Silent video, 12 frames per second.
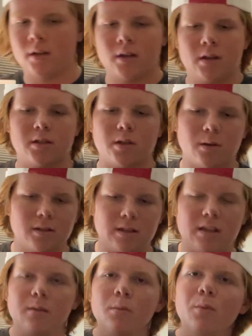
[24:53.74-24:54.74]
So a
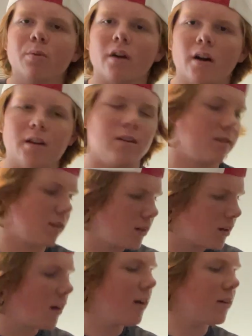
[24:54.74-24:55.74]
TEMU product did
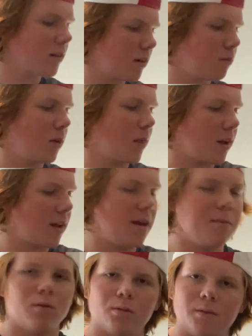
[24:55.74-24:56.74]
not come with a
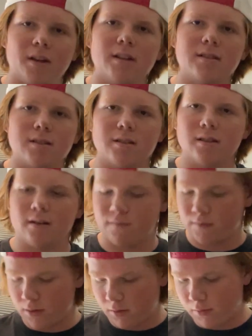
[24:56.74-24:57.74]
cable. That's a
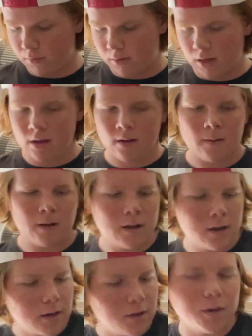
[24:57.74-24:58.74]
first for me.
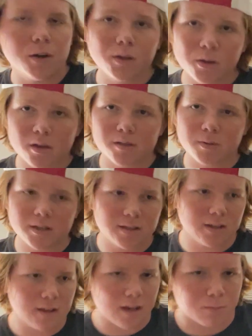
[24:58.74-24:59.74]
No
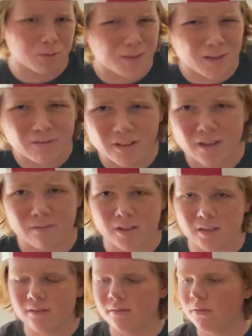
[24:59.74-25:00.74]
USB-C cable. Thankfully I have
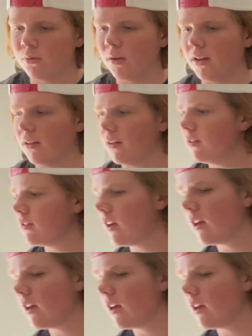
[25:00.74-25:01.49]
like 20 of those.